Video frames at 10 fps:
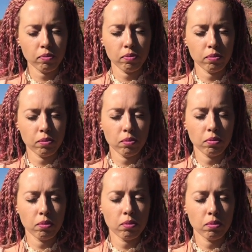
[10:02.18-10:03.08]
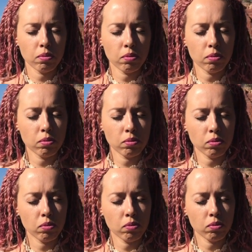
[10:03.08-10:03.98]

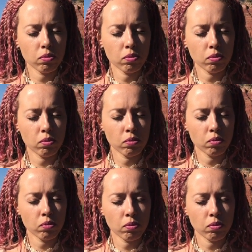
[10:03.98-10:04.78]
(silence)